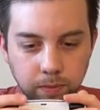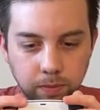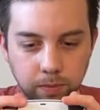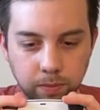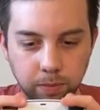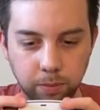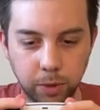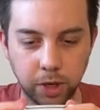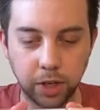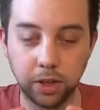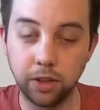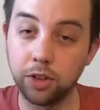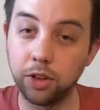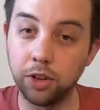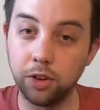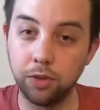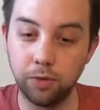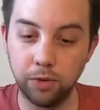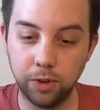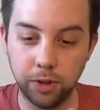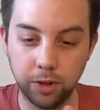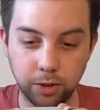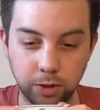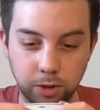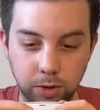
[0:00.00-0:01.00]
But good
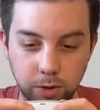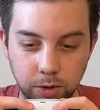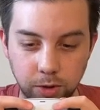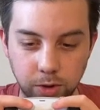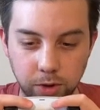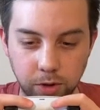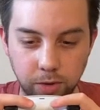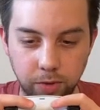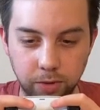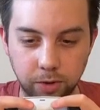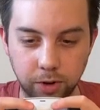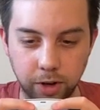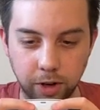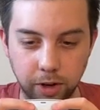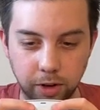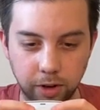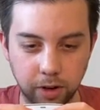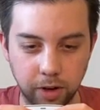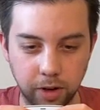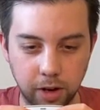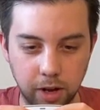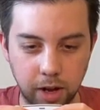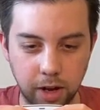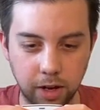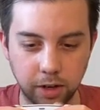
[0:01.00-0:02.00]
feel to it so far.
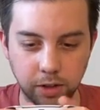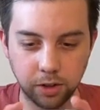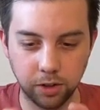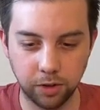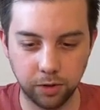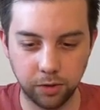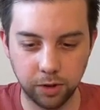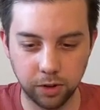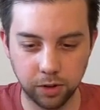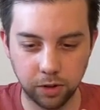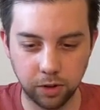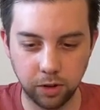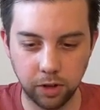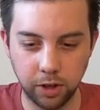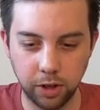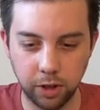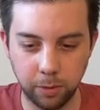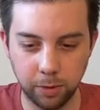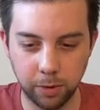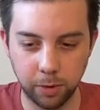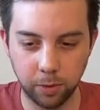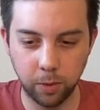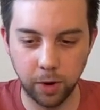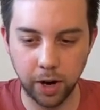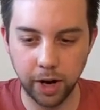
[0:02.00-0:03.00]
Honestly, feels a little
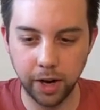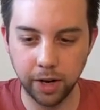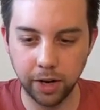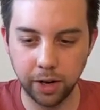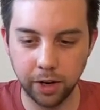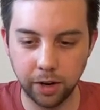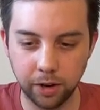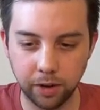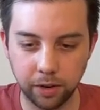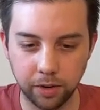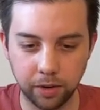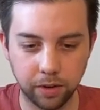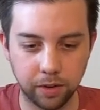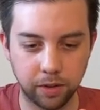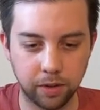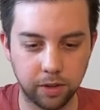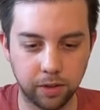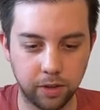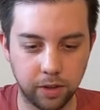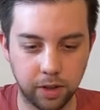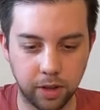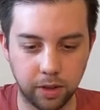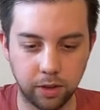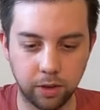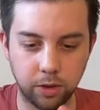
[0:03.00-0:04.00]
bit weightier
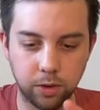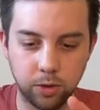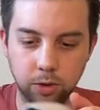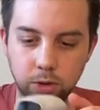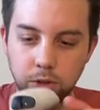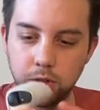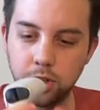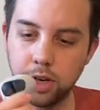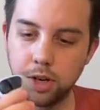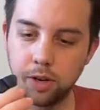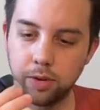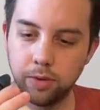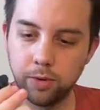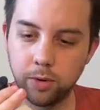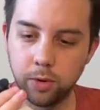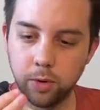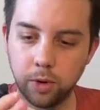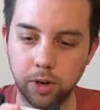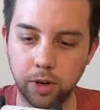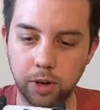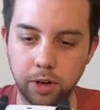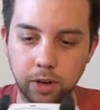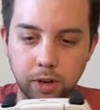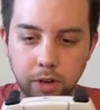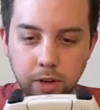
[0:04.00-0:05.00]
than the DualShock 4.